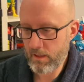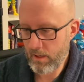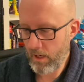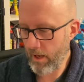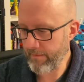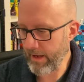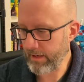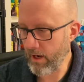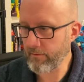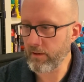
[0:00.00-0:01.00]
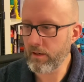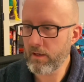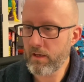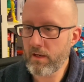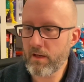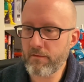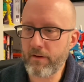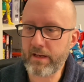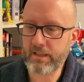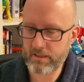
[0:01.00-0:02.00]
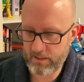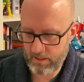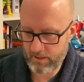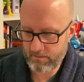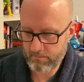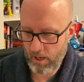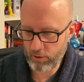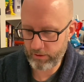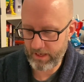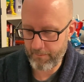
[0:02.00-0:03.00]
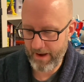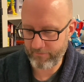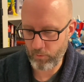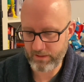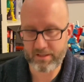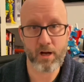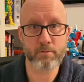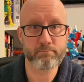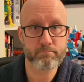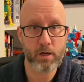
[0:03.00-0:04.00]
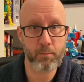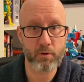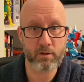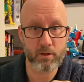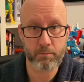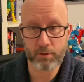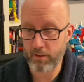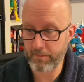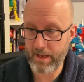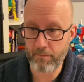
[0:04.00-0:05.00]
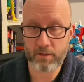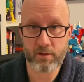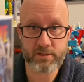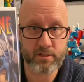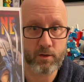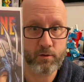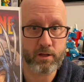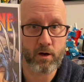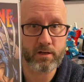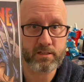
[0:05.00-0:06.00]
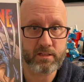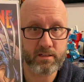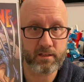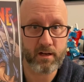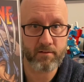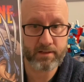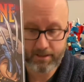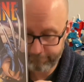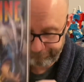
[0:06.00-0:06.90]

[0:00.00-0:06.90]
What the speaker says: on that cover. If I can, I'll look it up afterwards, and I'll put a little blurb down below so you know who the artist is on the cover there.